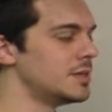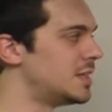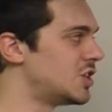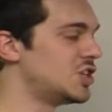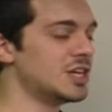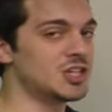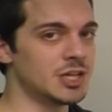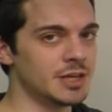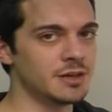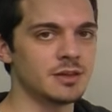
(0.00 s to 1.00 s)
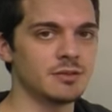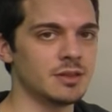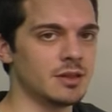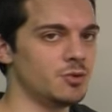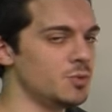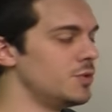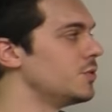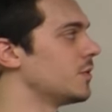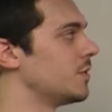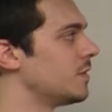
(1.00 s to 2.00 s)
dash dash link that you would
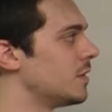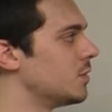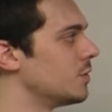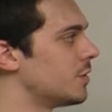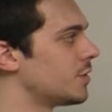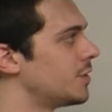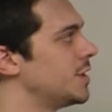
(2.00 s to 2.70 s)
use on a single Docker